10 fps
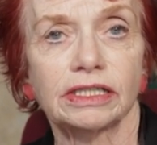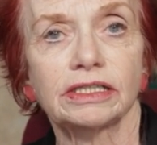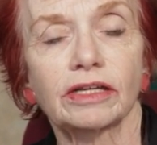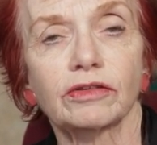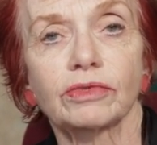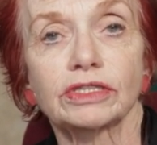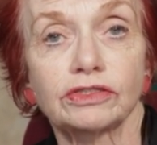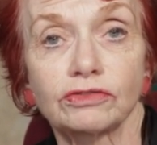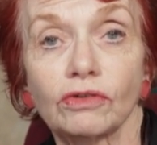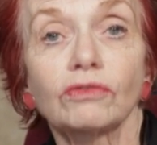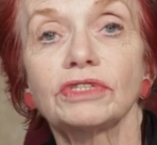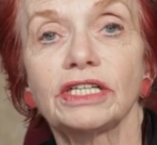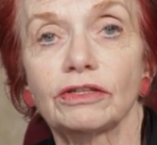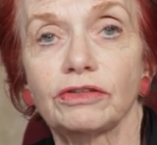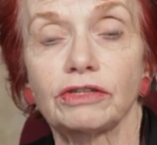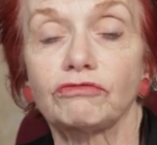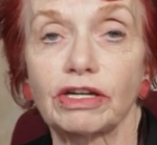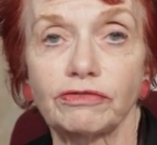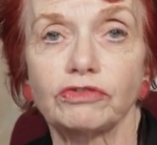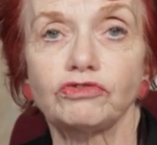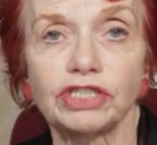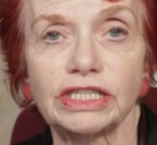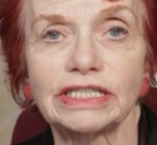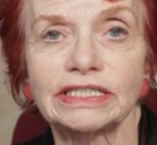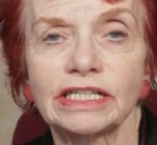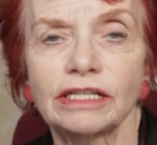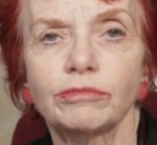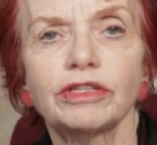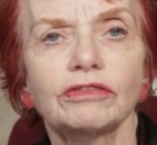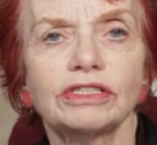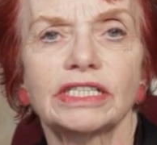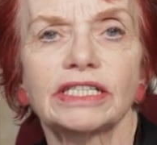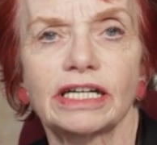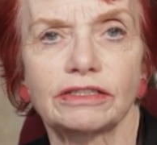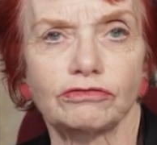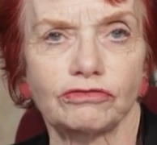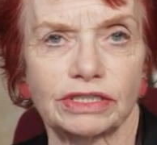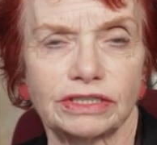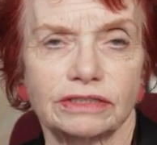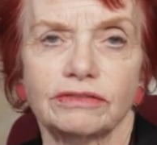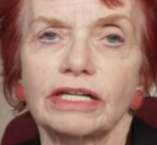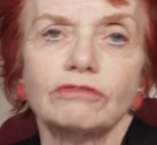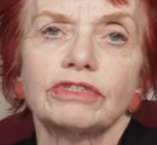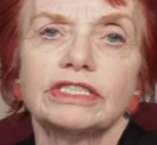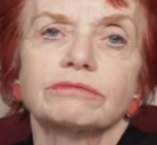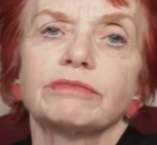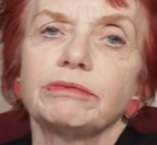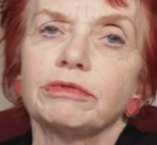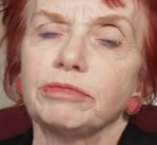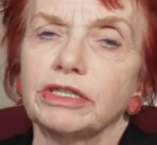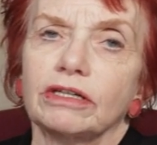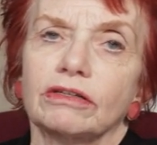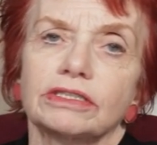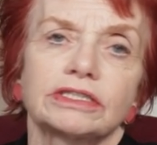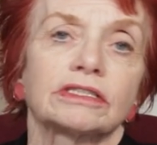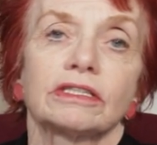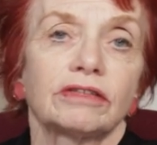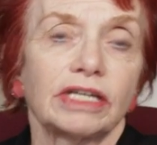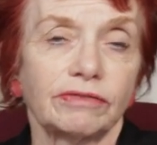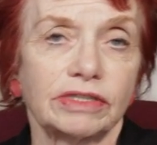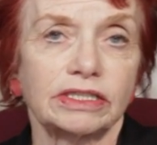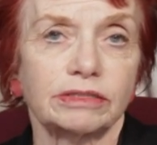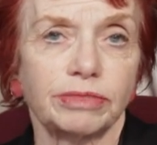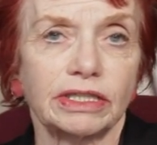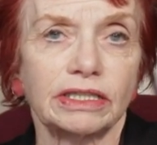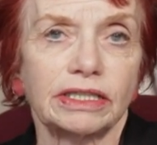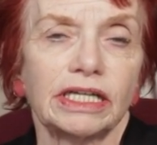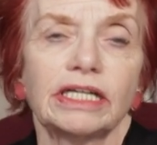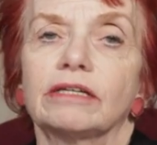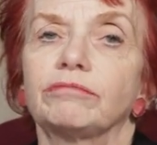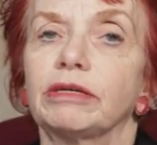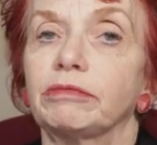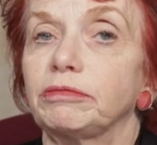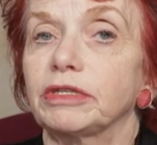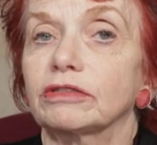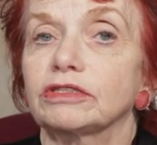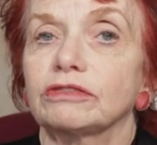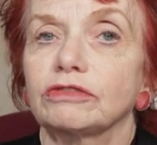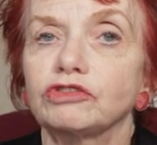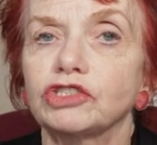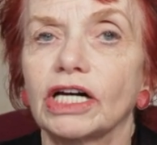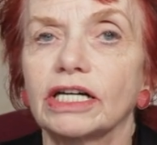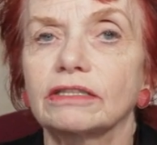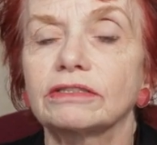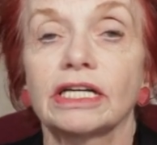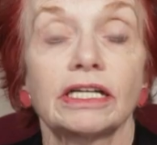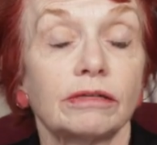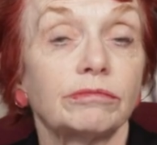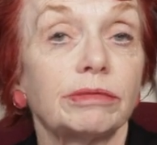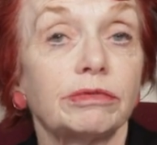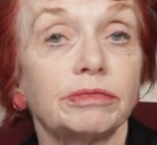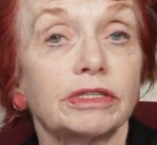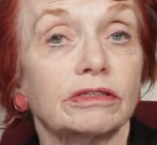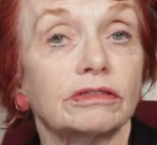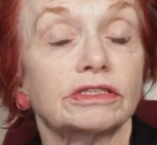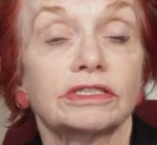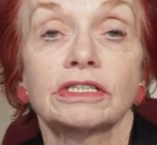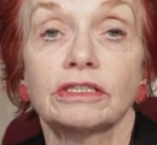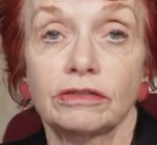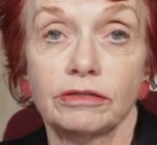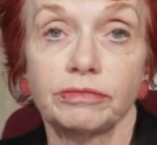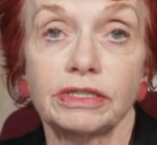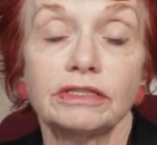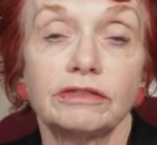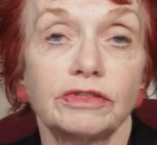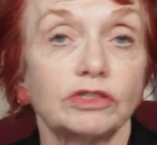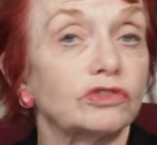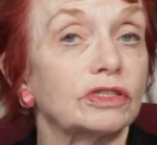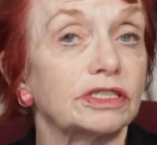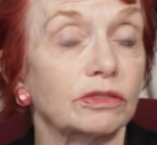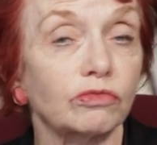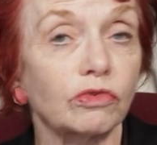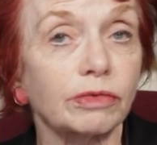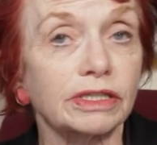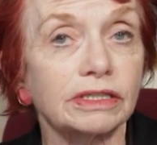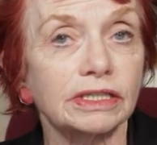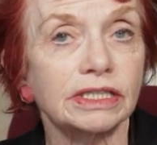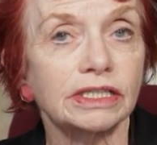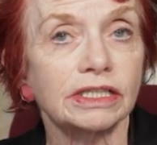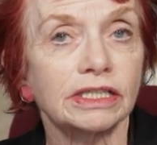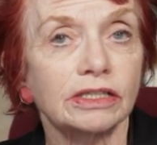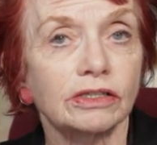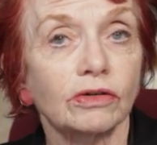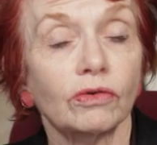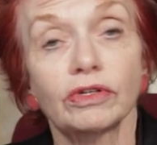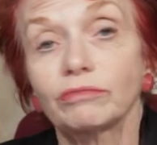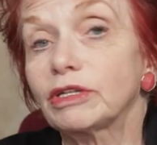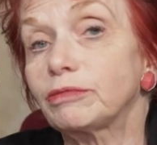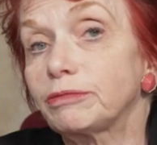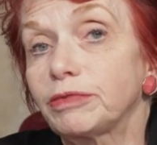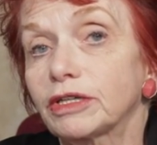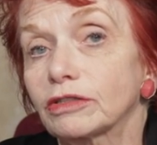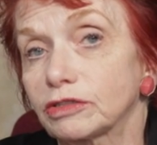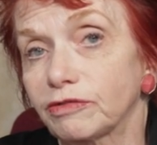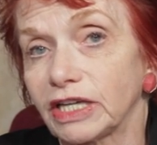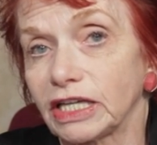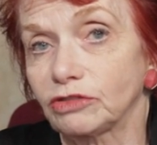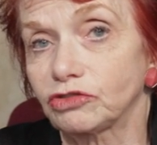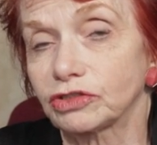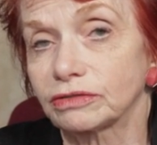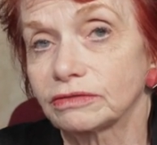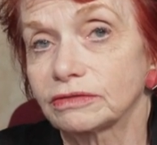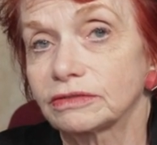In other words, not only are they refugees, but there is an added risk. That risk may be because they have a disability, it may be because they're a child, it may be because the individual is a woman, or it may be because of age.